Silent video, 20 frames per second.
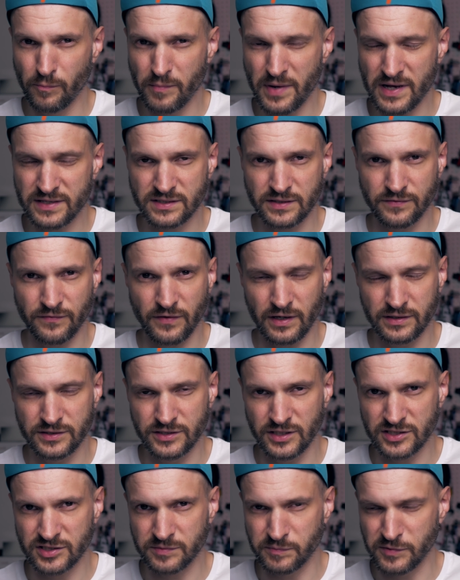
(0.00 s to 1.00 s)
massive
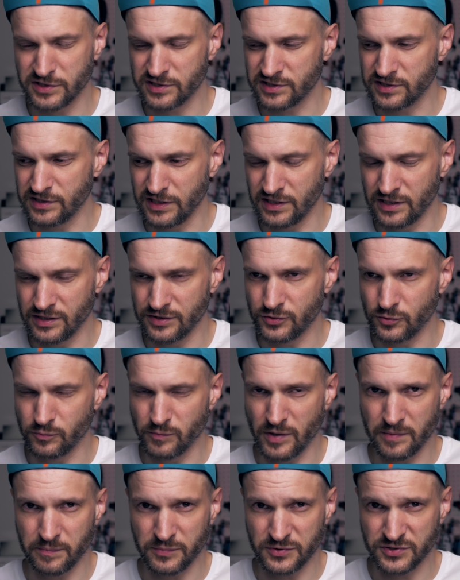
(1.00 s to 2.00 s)
adjustments needed to
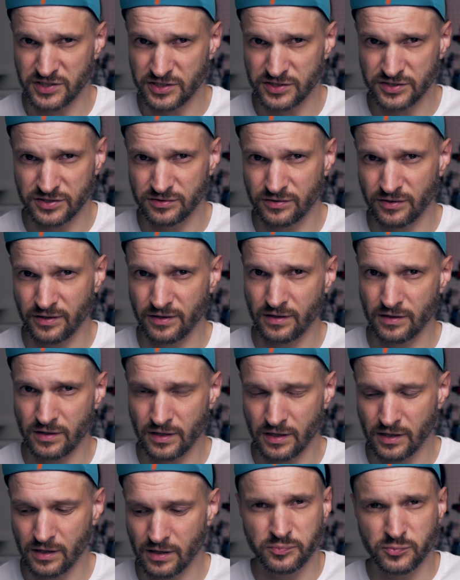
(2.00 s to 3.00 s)
my position or
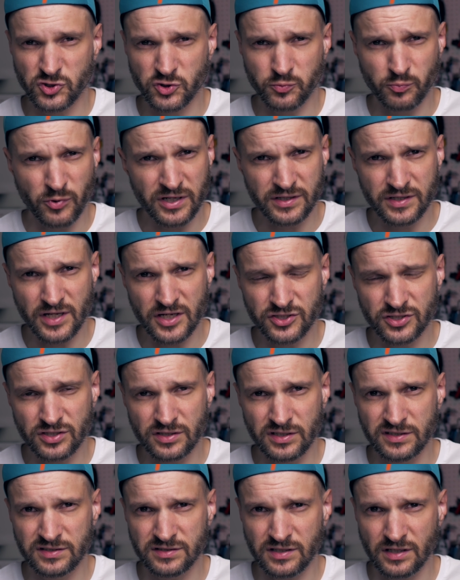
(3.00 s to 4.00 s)
anything. Spring
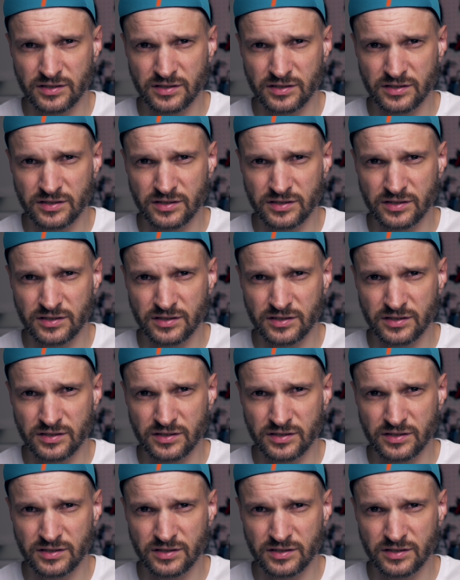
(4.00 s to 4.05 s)
tension is